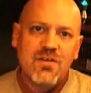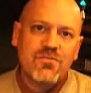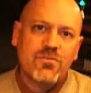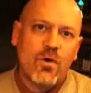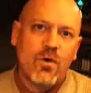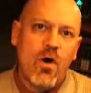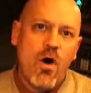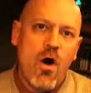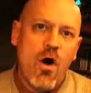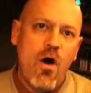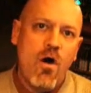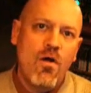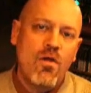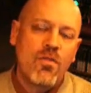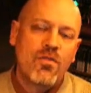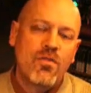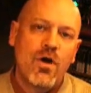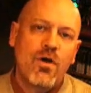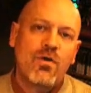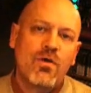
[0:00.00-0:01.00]
for
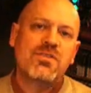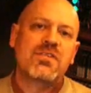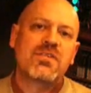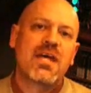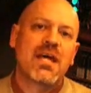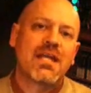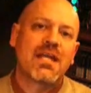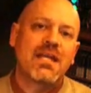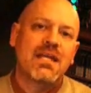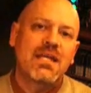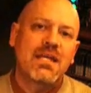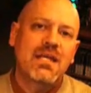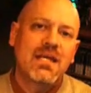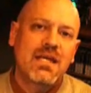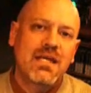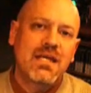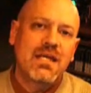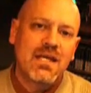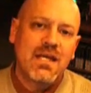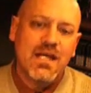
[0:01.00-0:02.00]
all those that
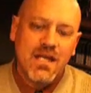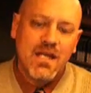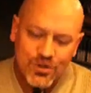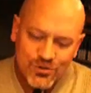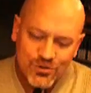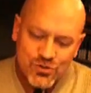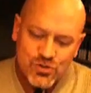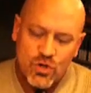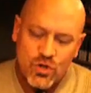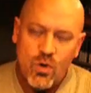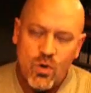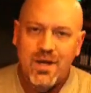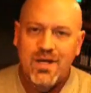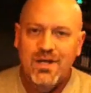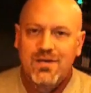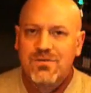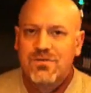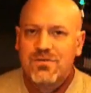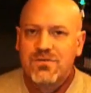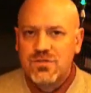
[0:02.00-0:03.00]
he
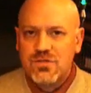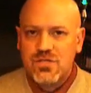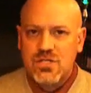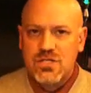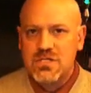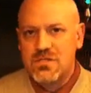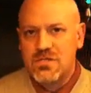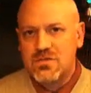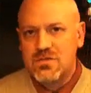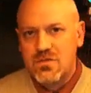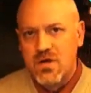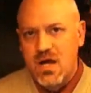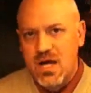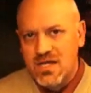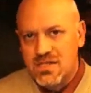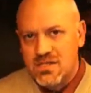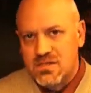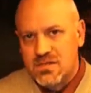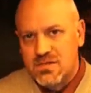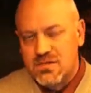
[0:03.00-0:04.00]
joins to Jesus
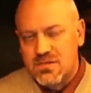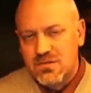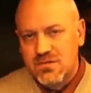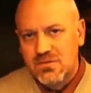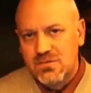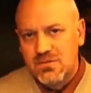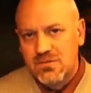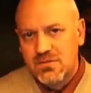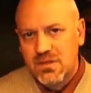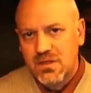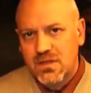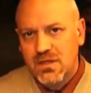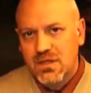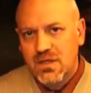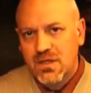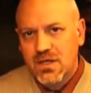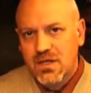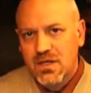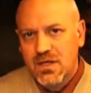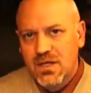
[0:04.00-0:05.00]
Christ.
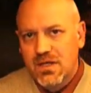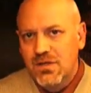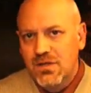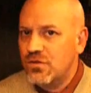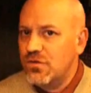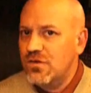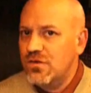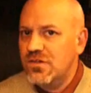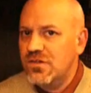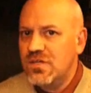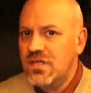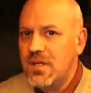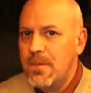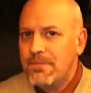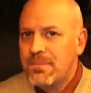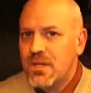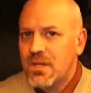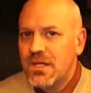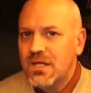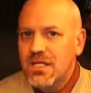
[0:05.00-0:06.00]
And so you
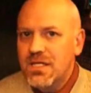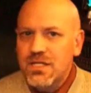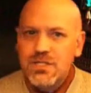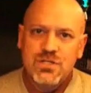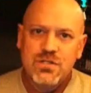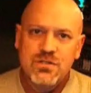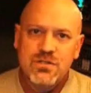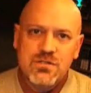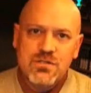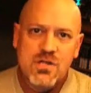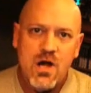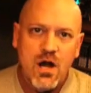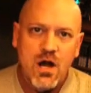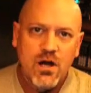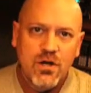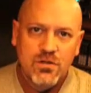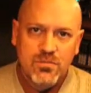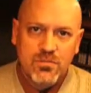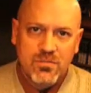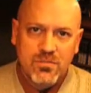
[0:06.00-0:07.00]
see, Hitchens'
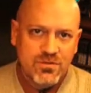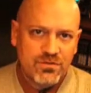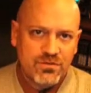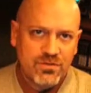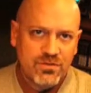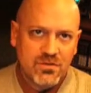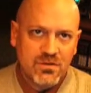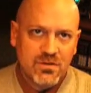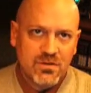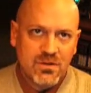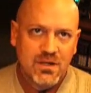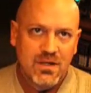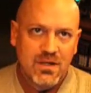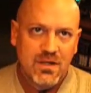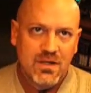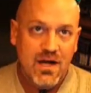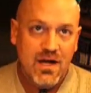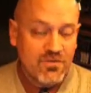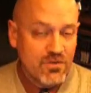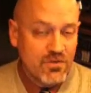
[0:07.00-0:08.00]
argument,
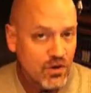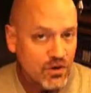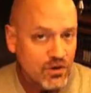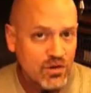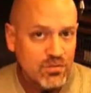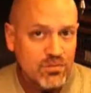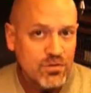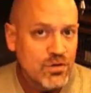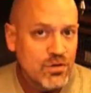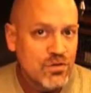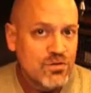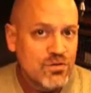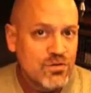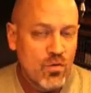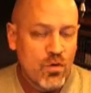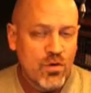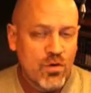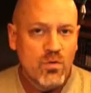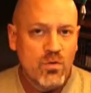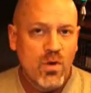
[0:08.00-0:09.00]
I've heard him use it
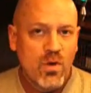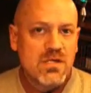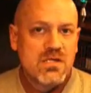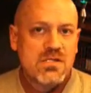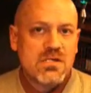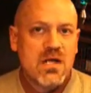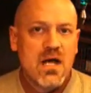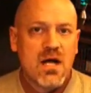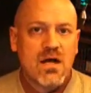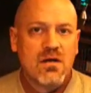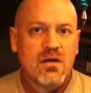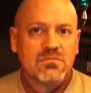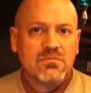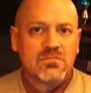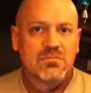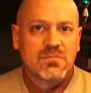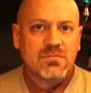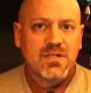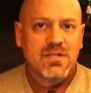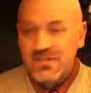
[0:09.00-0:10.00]
more than once now.
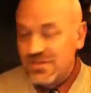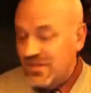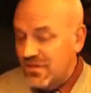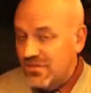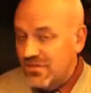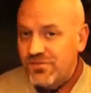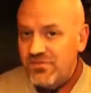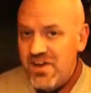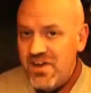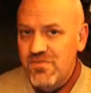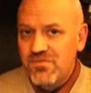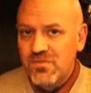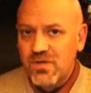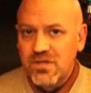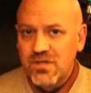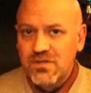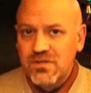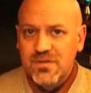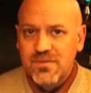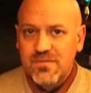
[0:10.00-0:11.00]
It's his
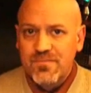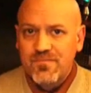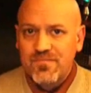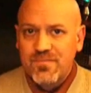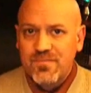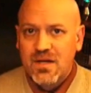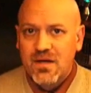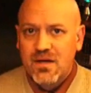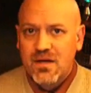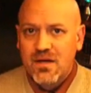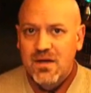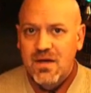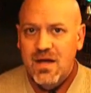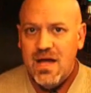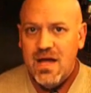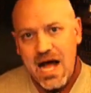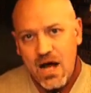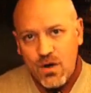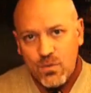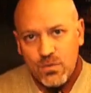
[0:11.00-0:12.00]
favorite.
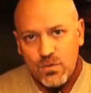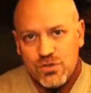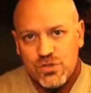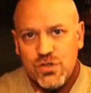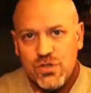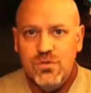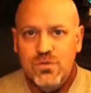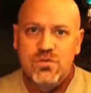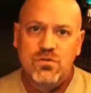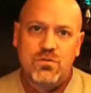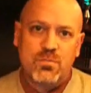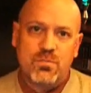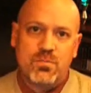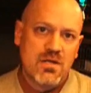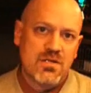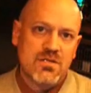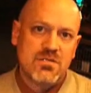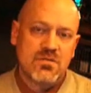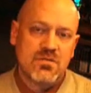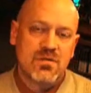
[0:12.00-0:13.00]
How would you
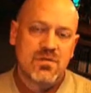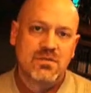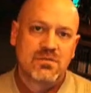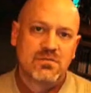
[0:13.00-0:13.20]
respond to it?